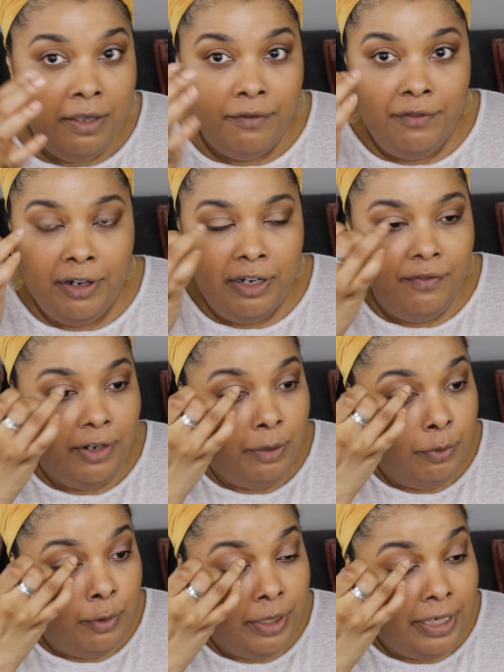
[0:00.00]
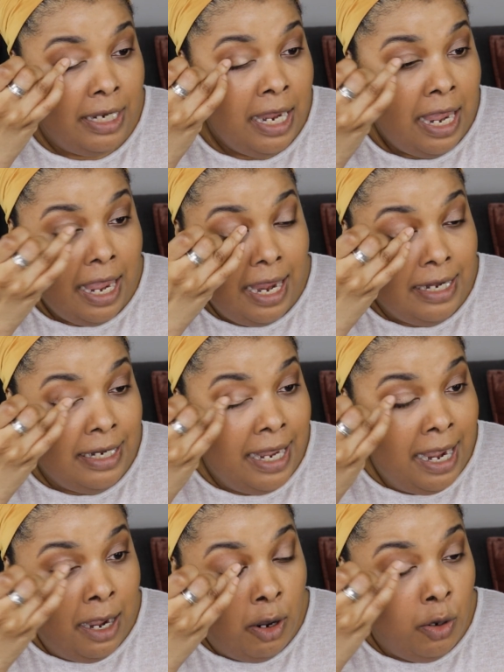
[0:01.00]
Very, very pretty. And
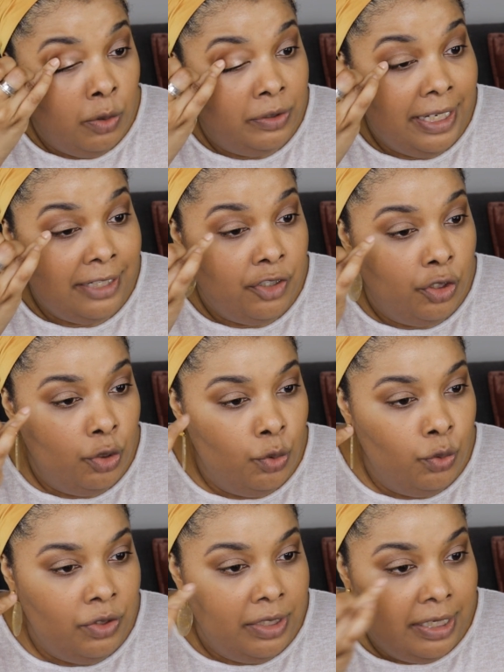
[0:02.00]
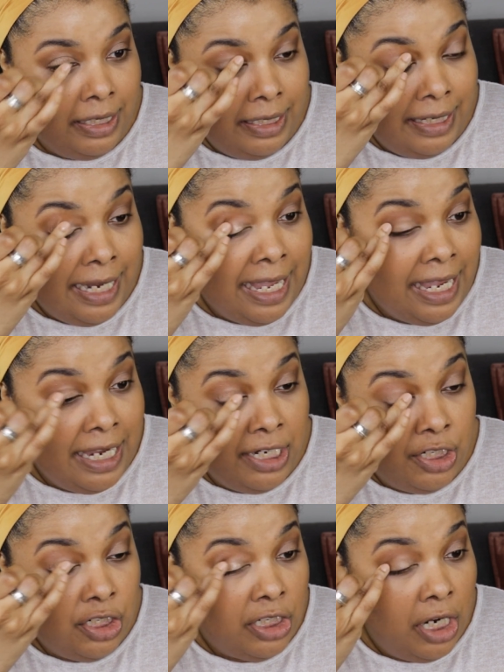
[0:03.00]
now let's use the
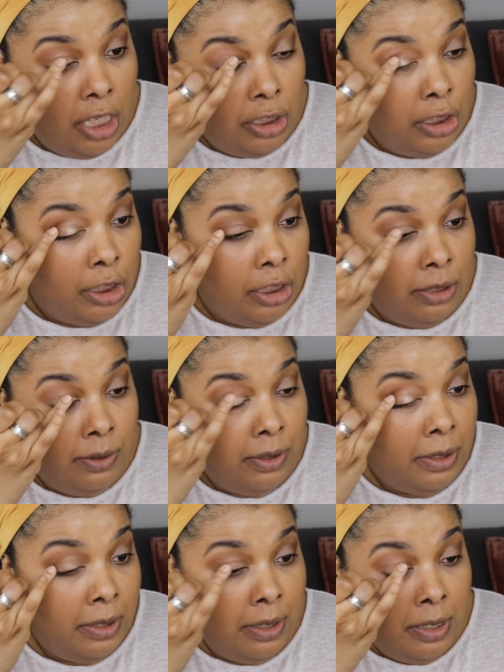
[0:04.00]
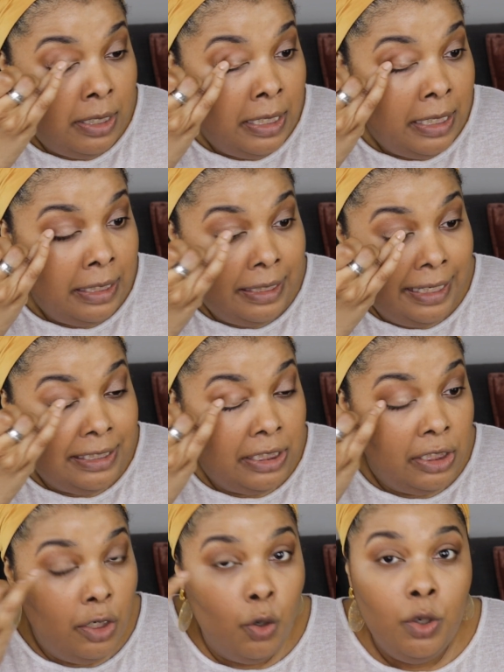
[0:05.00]
Neige color, that
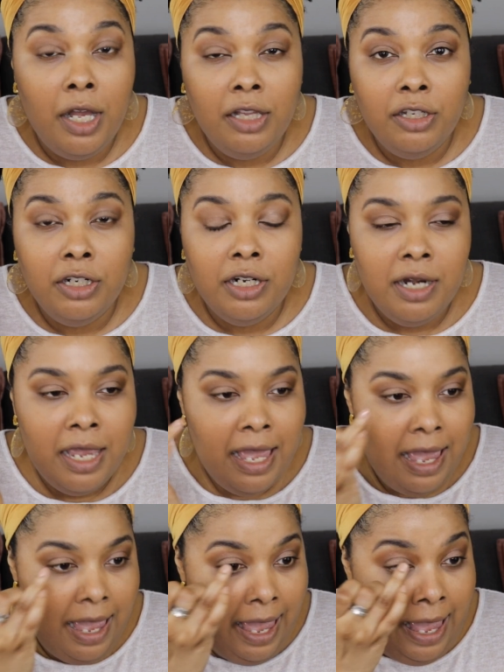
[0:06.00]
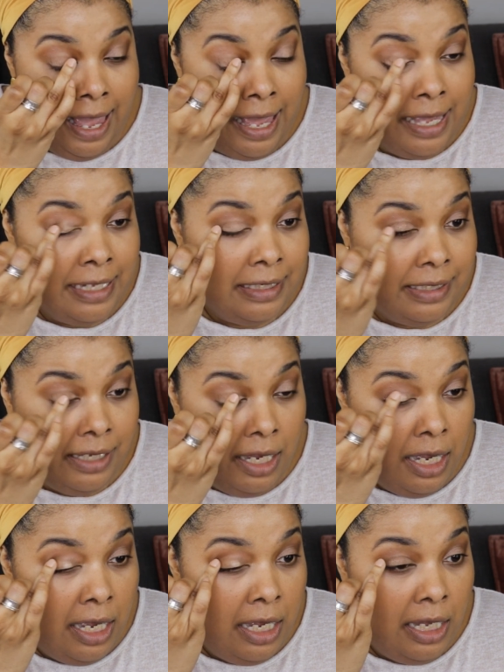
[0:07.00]
snow color, as
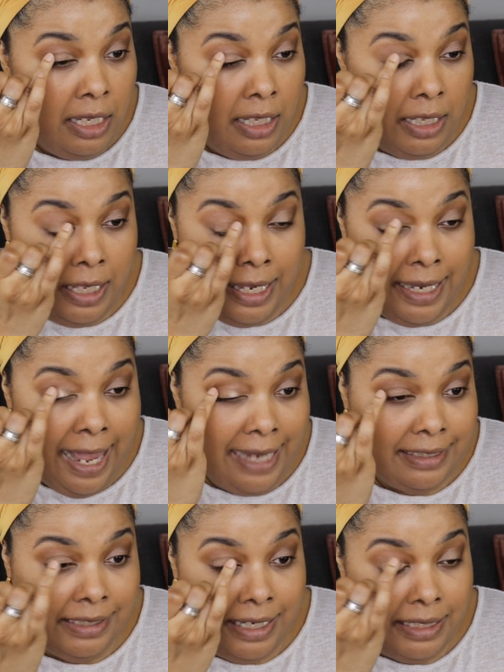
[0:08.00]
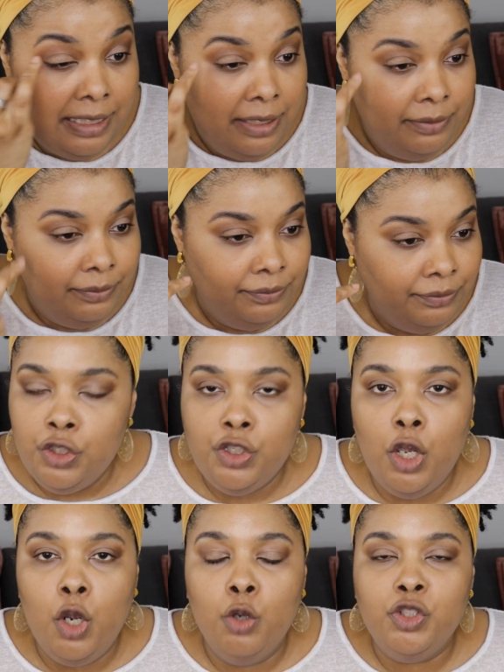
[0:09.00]
an accent.
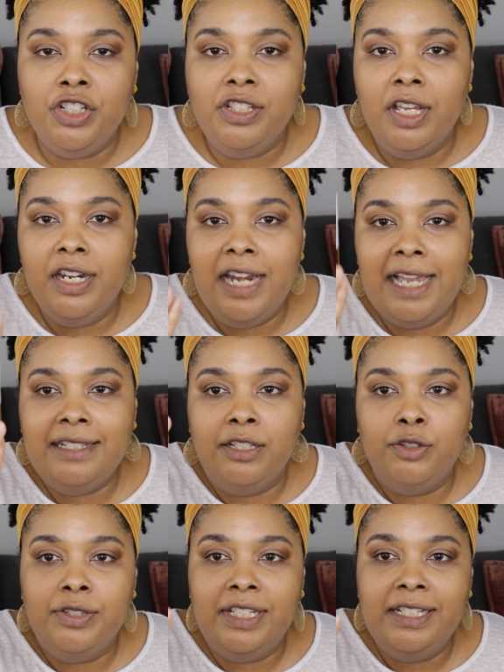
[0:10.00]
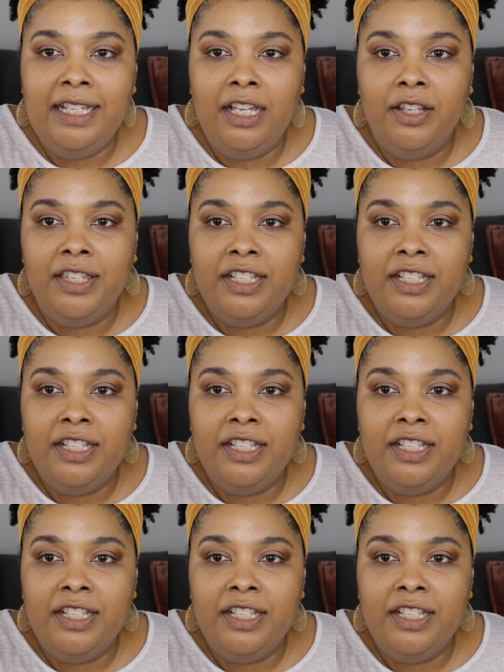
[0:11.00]
So just a nice little detail.